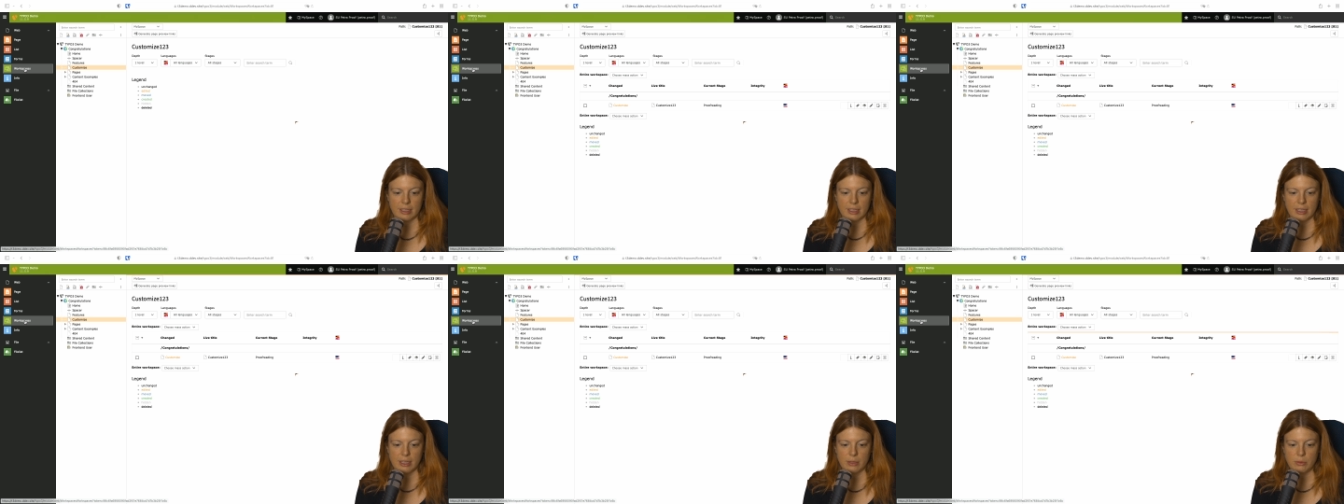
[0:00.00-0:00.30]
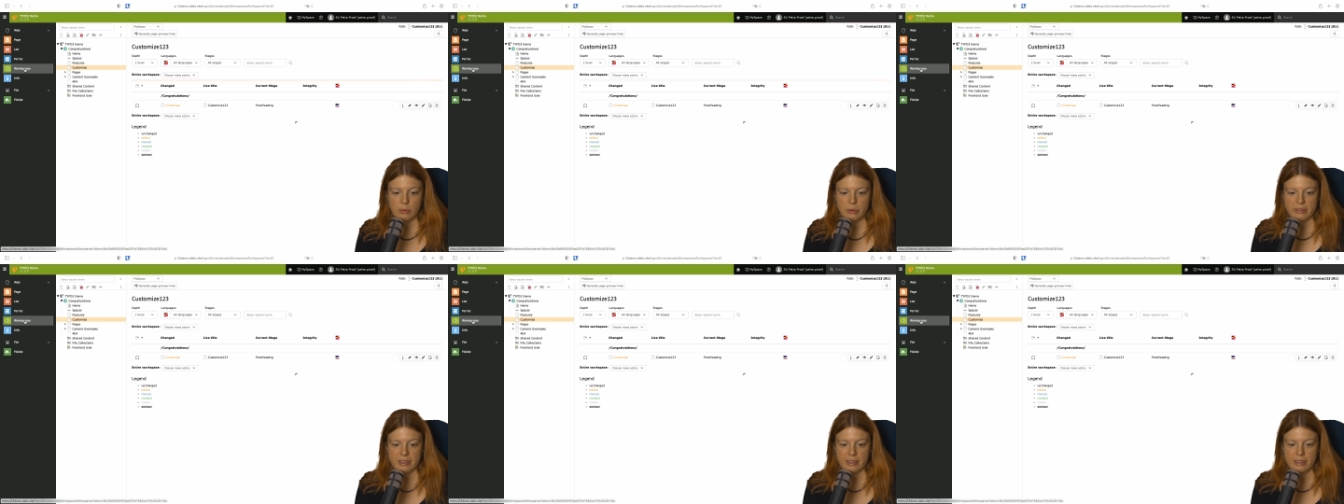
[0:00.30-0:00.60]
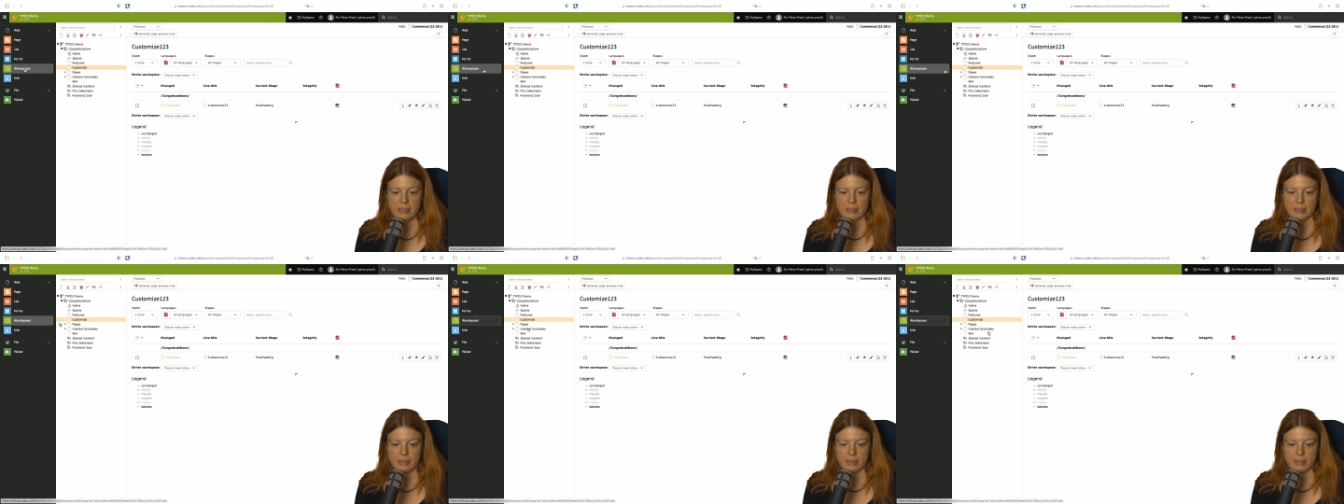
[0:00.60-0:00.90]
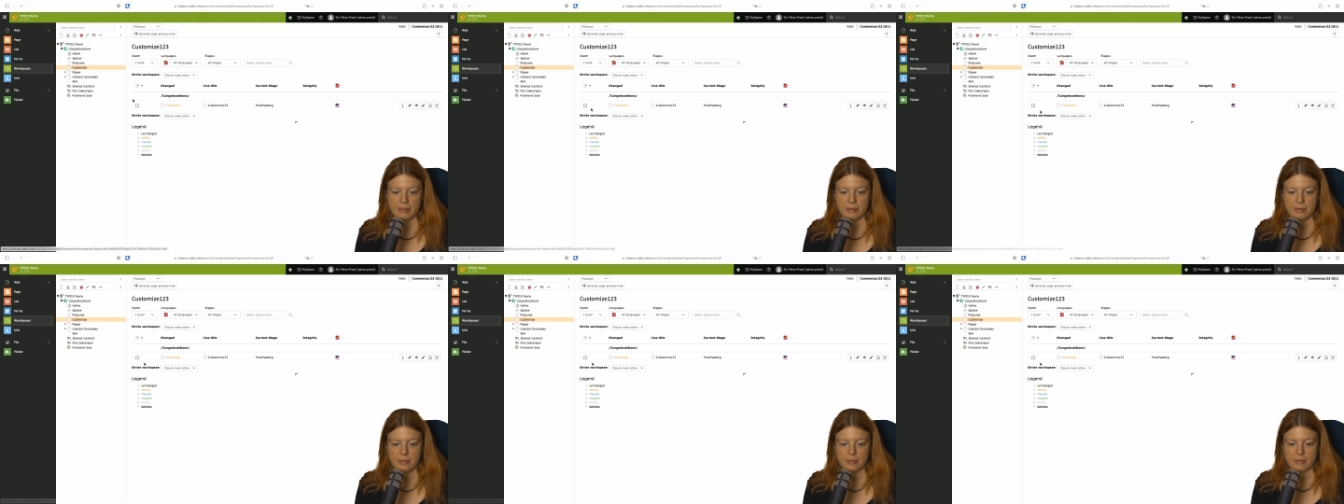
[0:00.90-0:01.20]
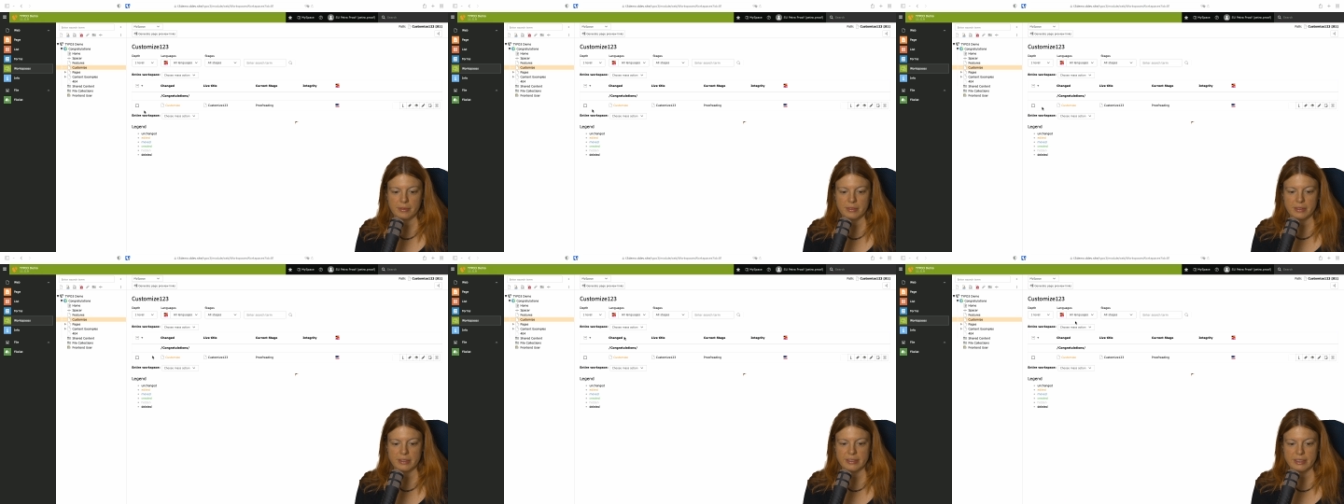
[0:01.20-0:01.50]
And we suddenly
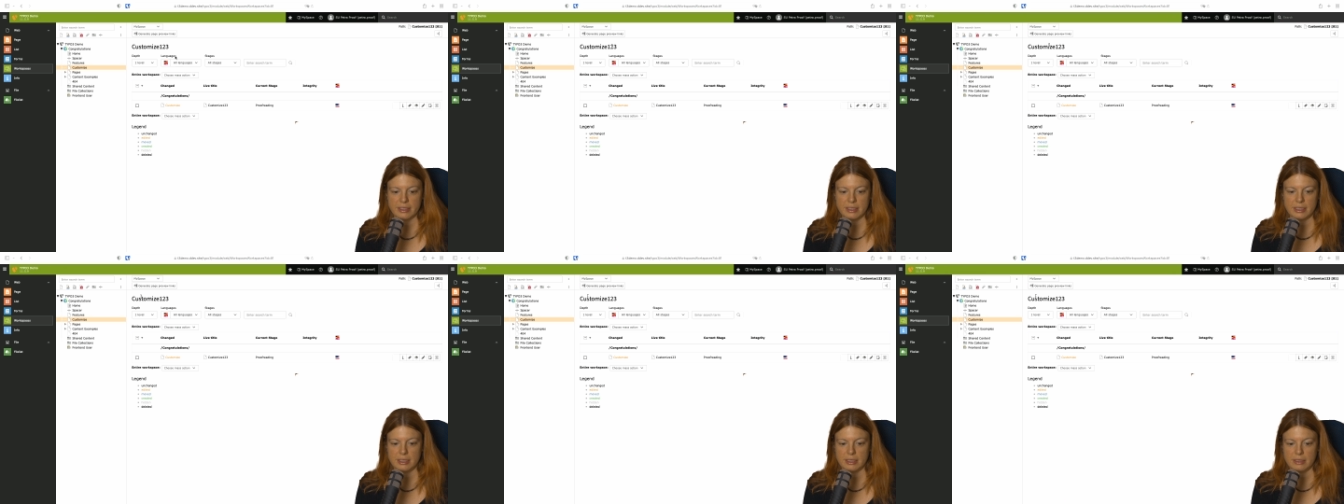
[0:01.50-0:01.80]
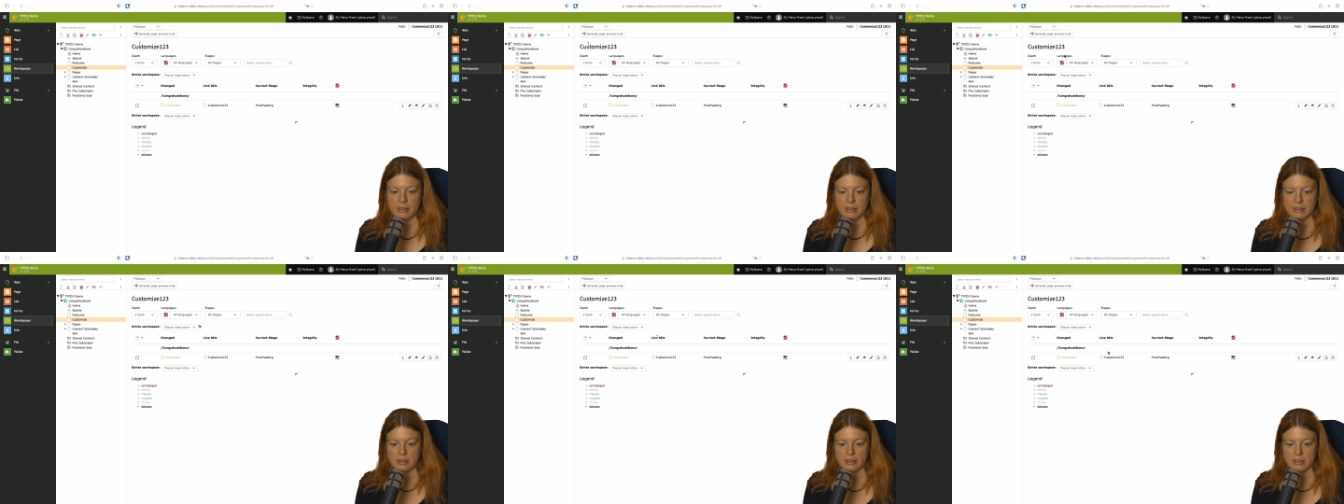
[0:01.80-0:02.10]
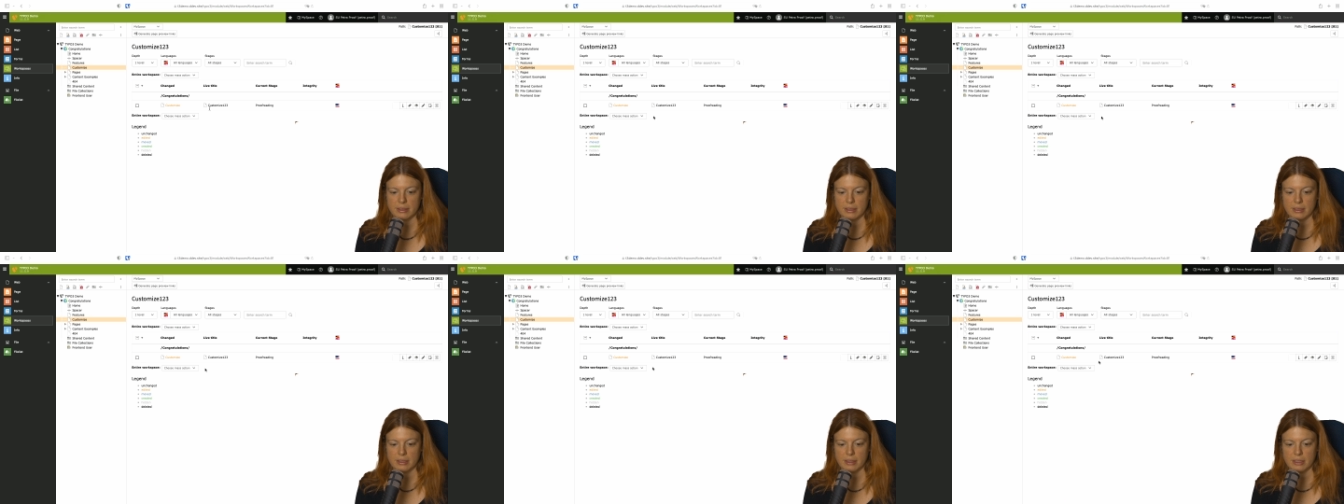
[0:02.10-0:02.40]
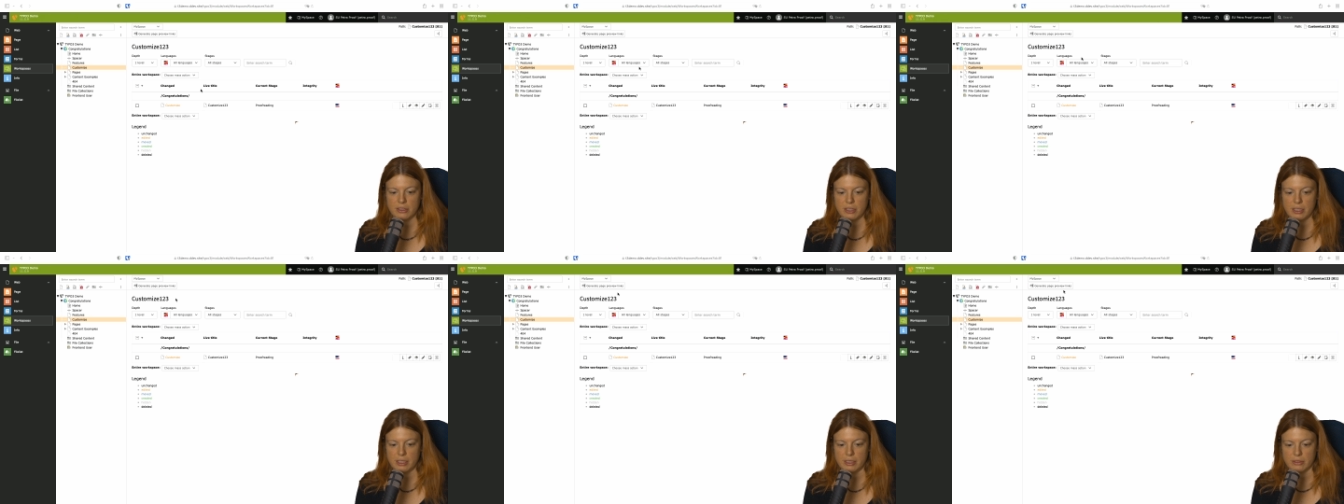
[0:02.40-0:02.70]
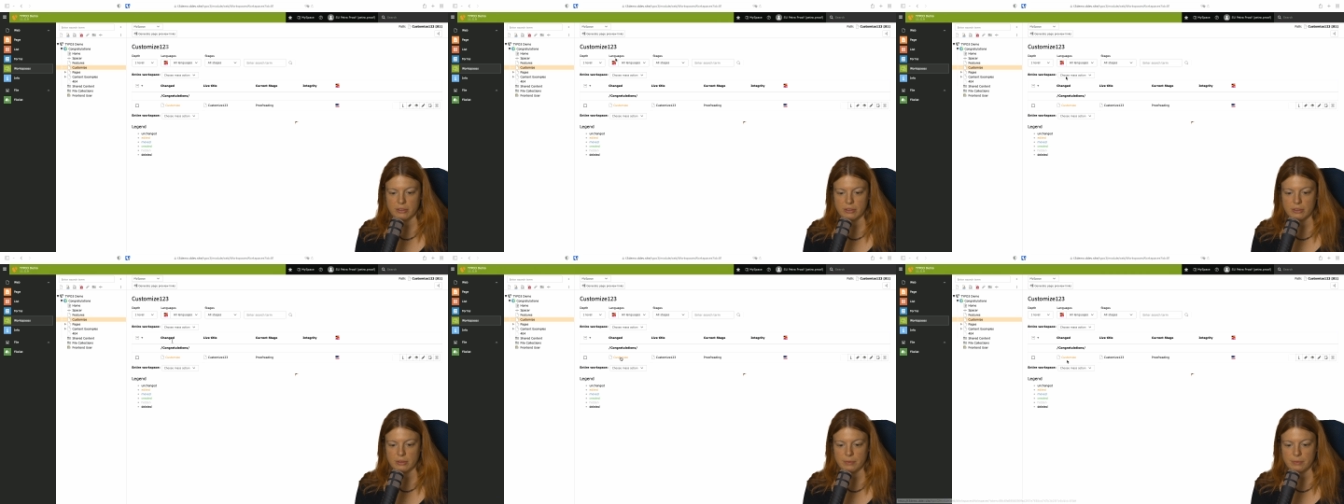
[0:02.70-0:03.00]
see the
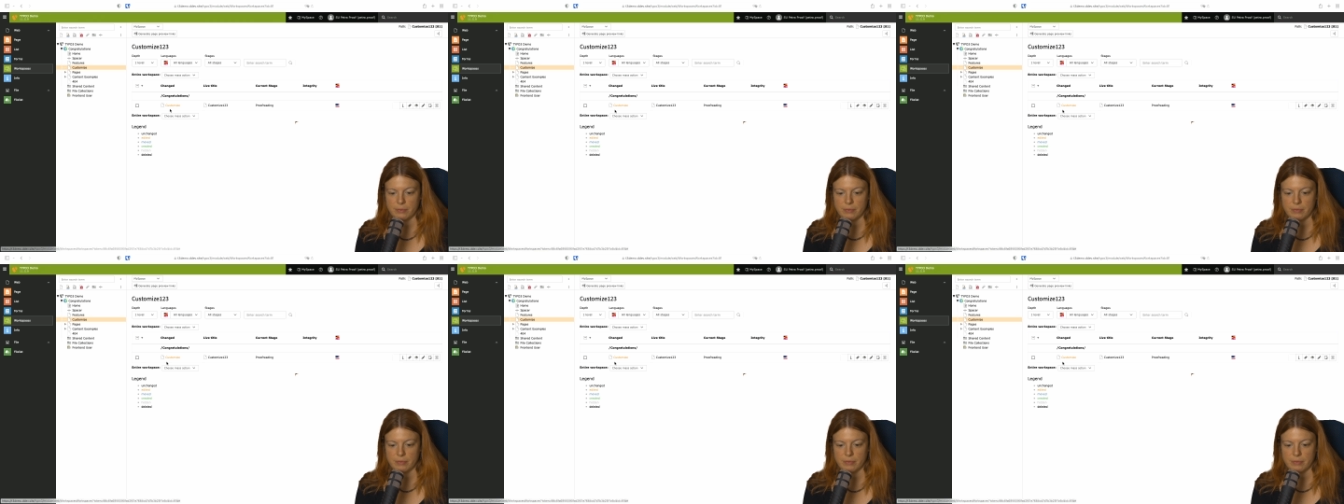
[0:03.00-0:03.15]
change.